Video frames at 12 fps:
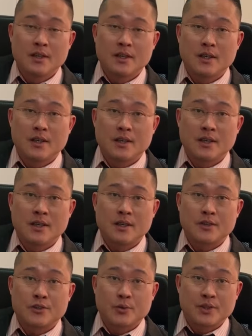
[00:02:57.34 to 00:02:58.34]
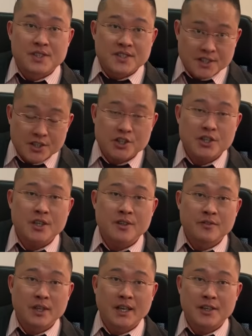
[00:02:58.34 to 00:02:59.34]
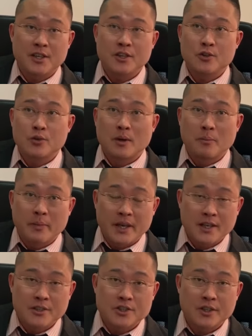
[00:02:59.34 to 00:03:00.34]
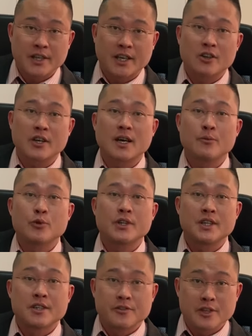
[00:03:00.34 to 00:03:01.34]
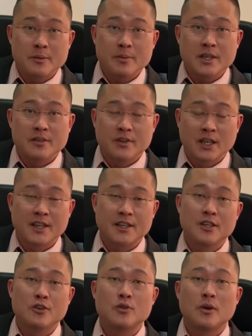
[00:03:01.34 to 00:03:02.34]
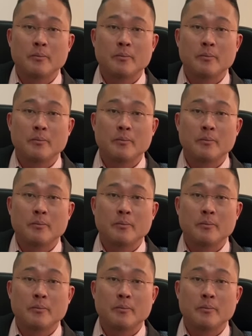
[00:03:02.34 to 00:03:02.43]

uh, to a decision relating to a major, they cannot come to an agreement relating to a